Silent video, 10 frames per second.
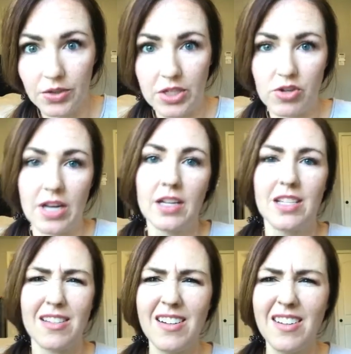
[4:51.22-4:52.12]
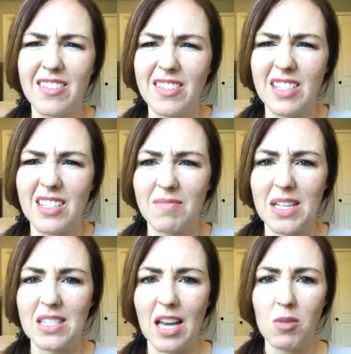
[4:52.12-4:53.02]
get dry. Sorry y'all are seeing my
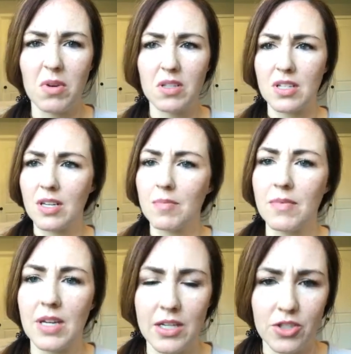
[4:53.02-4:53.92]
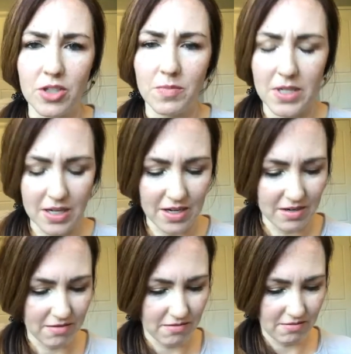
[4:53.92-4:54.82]
scalp all the time. I should be,
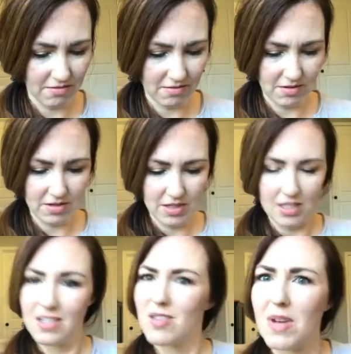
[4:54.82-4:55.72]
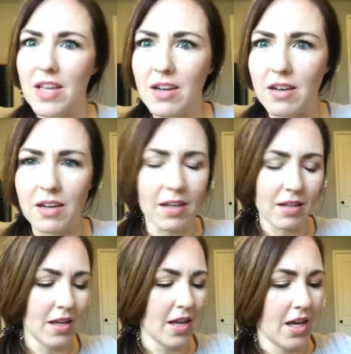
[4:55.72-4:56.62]
that's why editing.
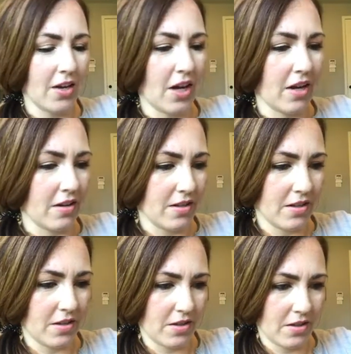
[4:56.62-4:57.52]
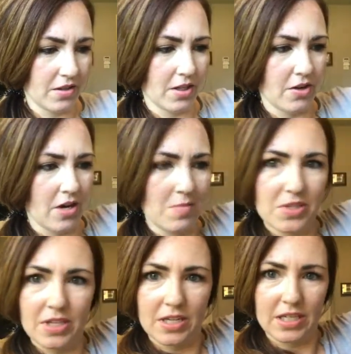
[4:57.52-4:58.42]
Okay, so I'm
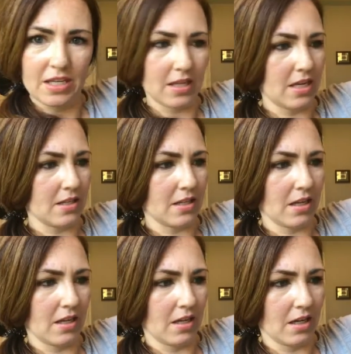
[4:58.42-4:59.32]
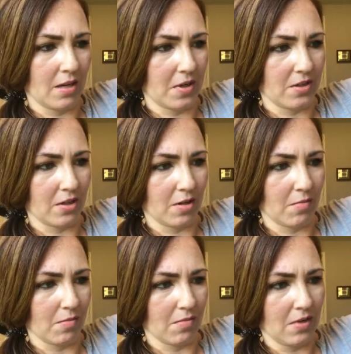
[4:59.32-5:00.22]
just going to take these and I'm going to start
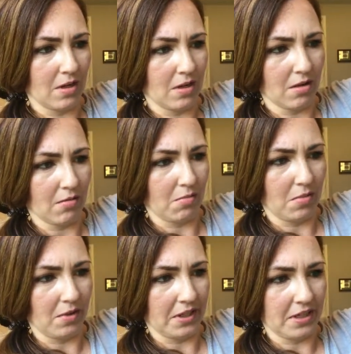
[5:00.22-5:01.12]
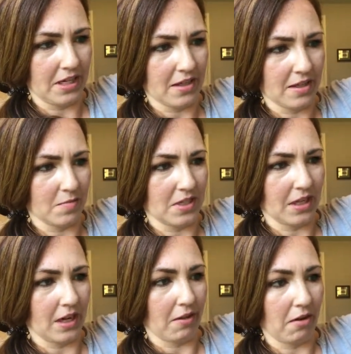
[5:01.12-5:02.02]
blending them
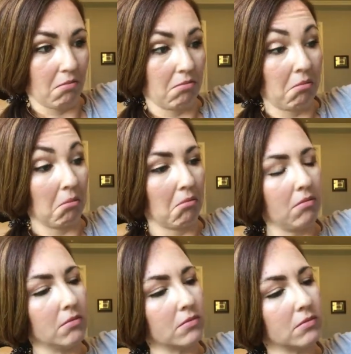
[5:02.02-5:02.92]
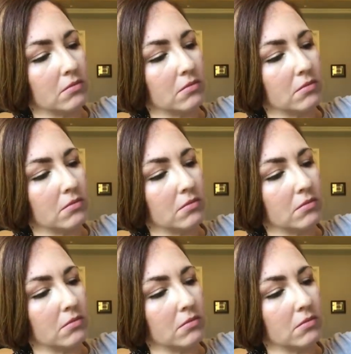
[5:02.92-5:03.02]
together. Oh,